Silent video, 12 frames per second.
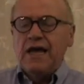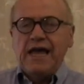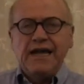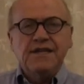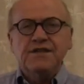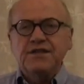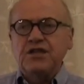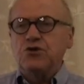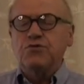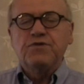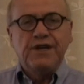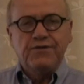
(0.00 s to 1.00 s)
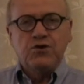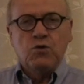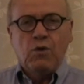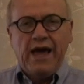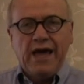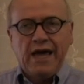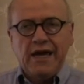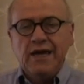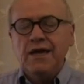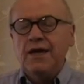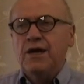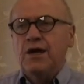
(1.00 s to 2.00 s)
anything that you've given
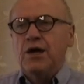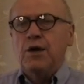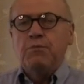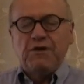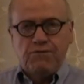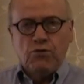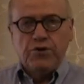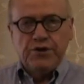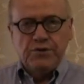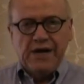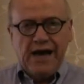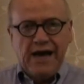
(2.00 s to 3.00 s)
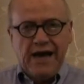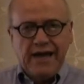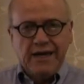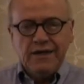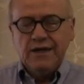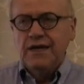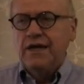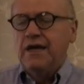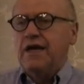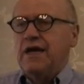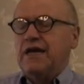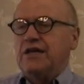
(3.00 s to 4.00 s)
away before you die
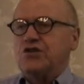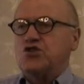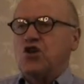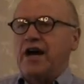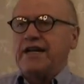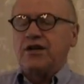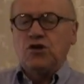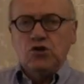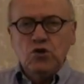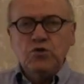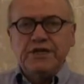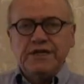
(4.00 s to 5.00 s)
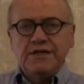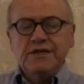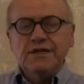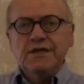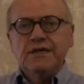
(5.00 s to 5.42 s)
is not included,